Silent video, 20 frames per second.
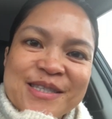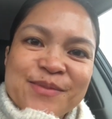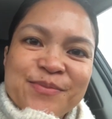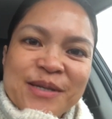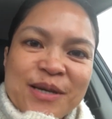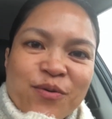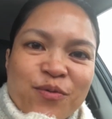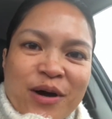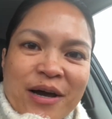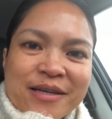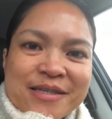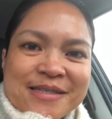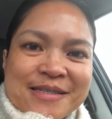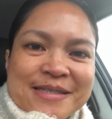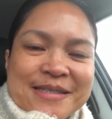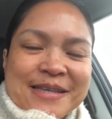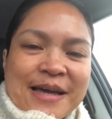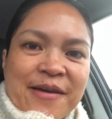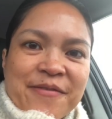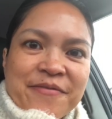been a while
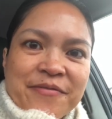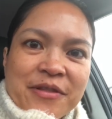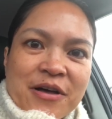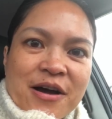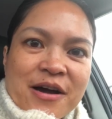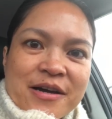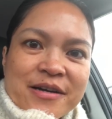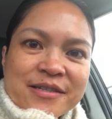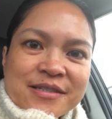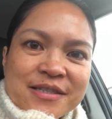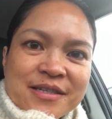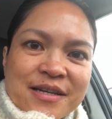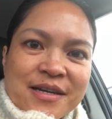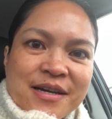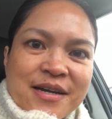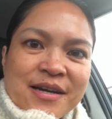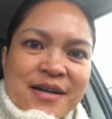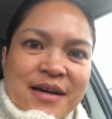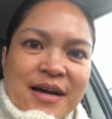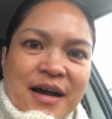since I vlogged,
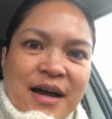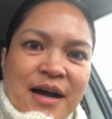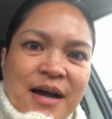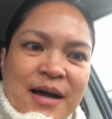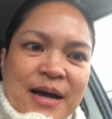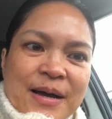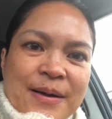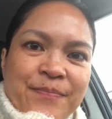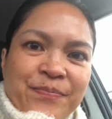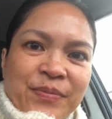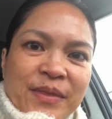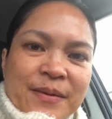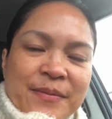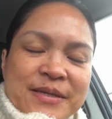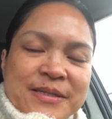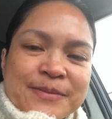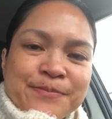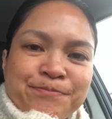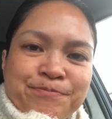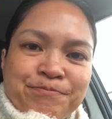
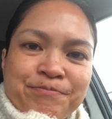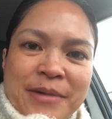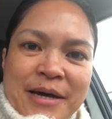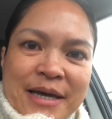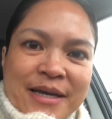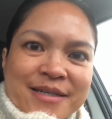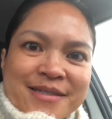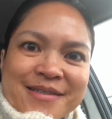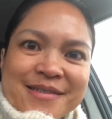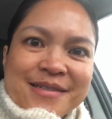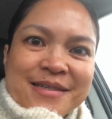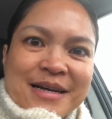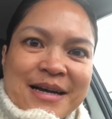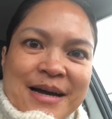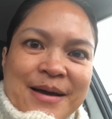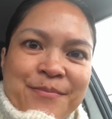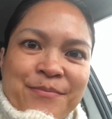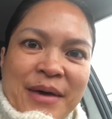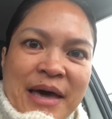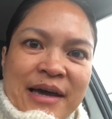but
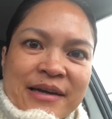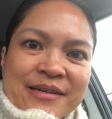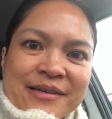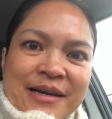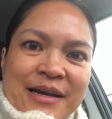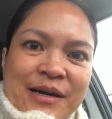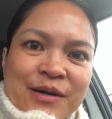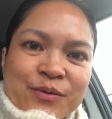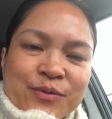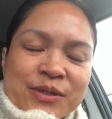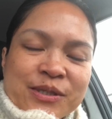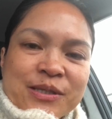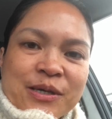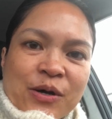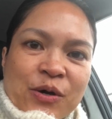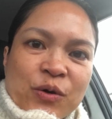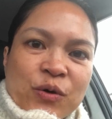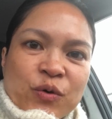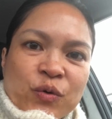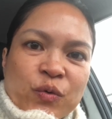I'm back now.
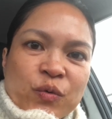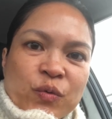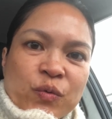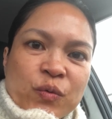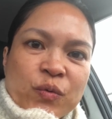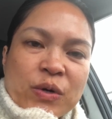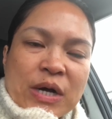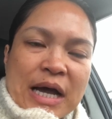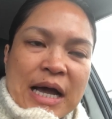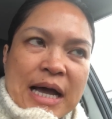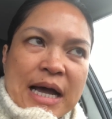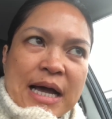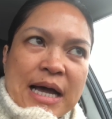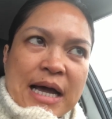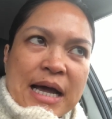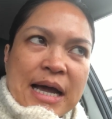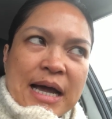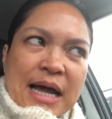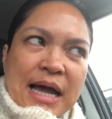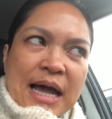So
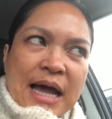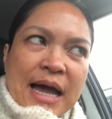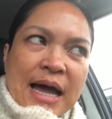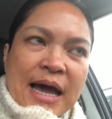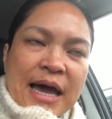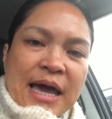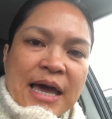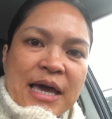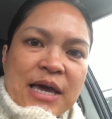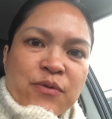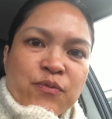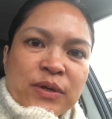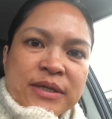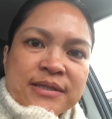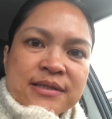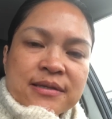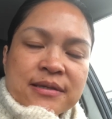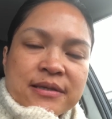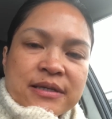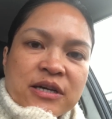I
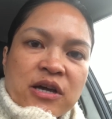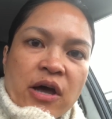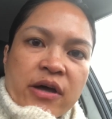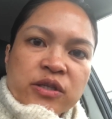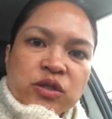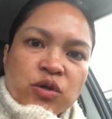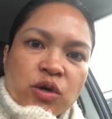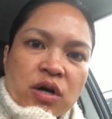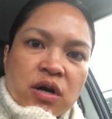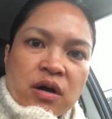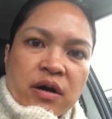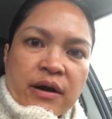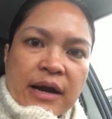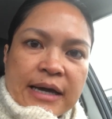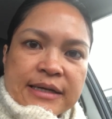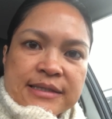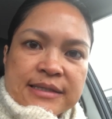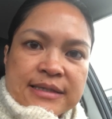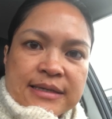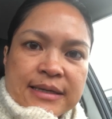recently got into a car
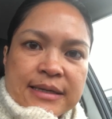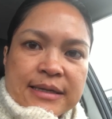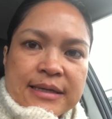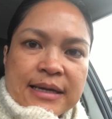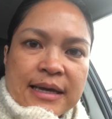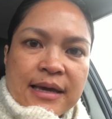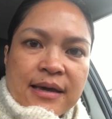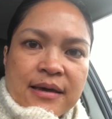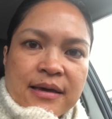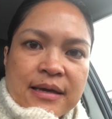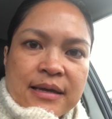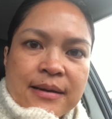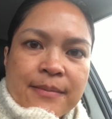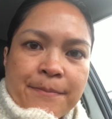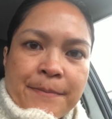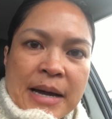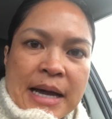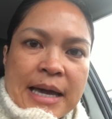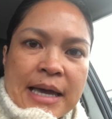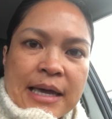accident
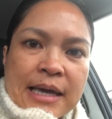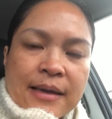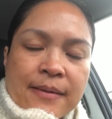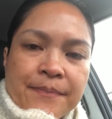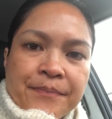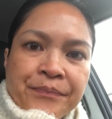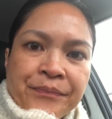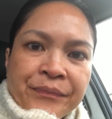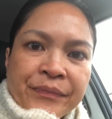and my